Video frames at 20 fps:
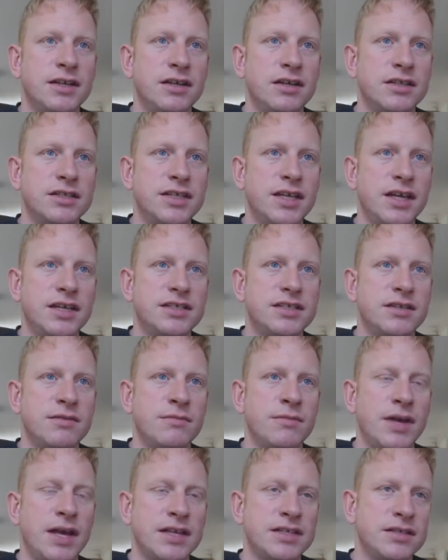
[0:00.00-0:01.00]
I test
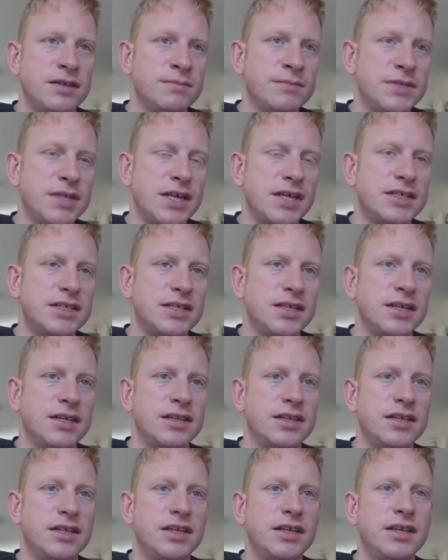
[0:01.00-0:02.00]
them as I'm
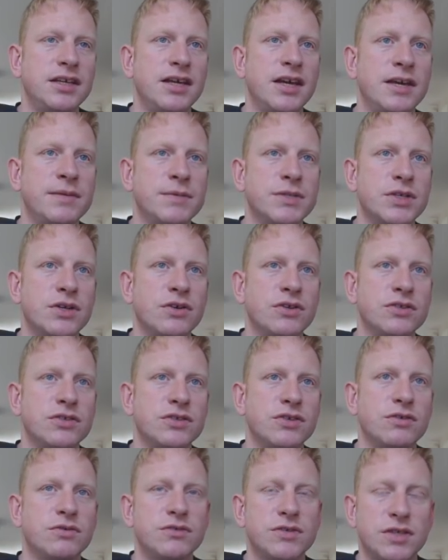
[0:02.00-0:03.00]
testing the games
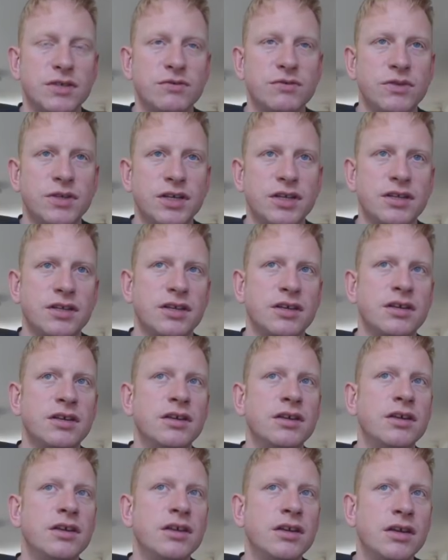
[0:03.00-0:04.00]
consoles and all the other
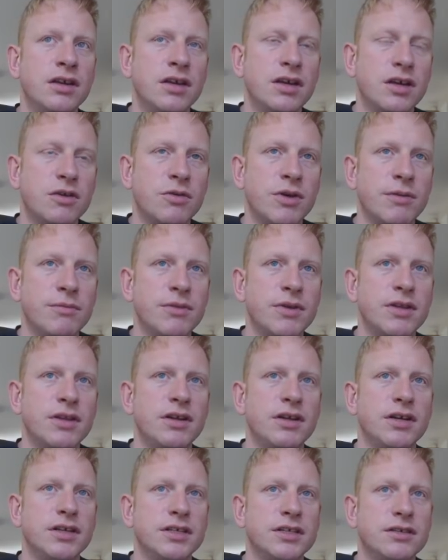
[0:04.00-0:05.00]
equipment
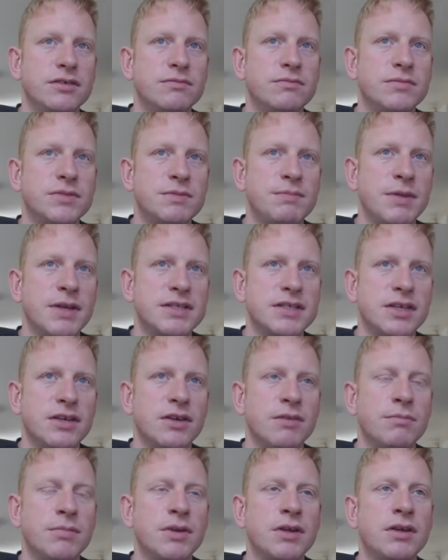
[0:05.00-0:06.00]
that I split
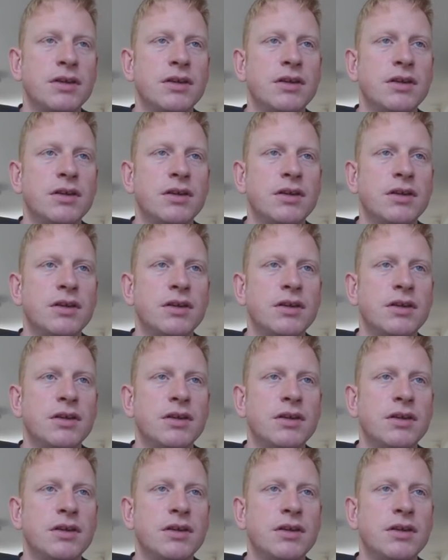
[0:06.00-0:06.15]
up